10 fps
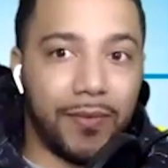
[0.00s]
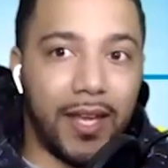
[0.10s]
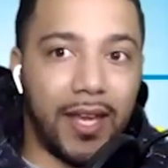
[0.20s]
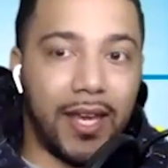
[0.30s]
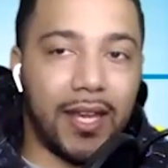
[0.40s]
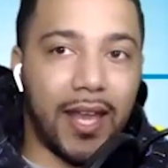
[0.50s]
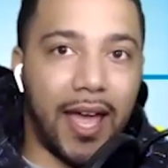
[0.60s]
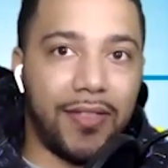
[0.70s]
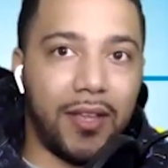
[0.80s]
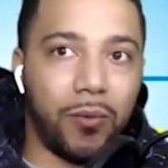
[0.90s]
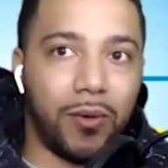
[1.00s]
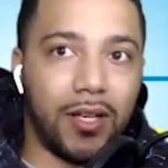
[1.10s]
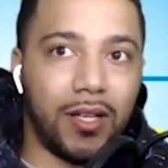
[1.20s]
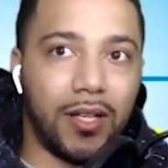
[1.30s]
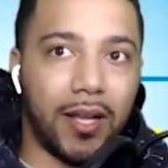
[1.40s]
and I think we're
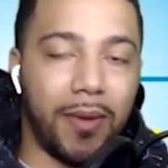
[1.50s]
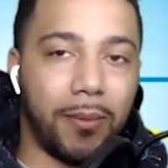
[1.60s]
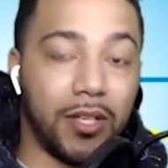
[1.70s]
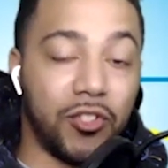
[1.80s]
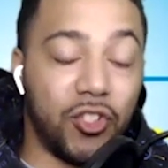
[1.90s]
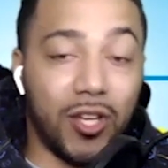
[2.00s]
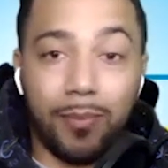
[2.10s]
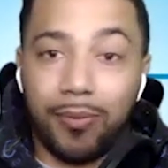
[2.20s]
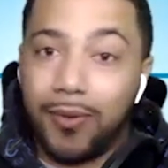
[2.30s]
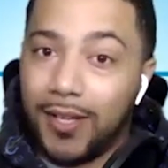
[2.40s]
gonna like be able to jump